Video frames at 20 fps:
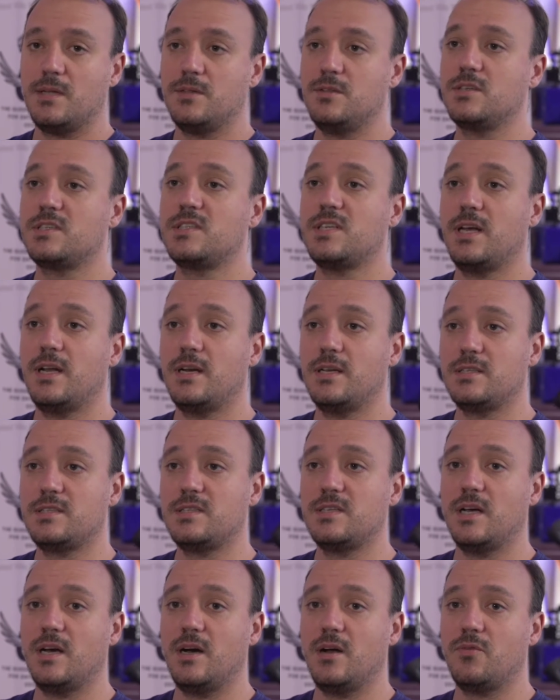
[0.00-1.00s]
the cell
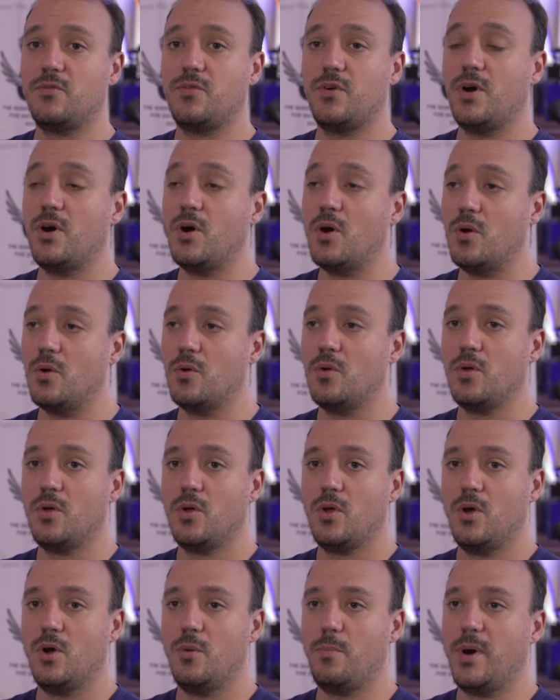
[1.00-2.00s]
itself or
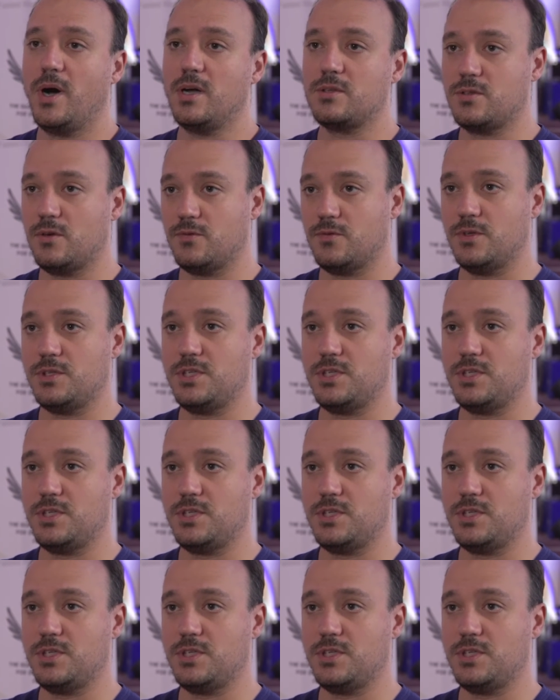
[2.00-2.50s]
a part of the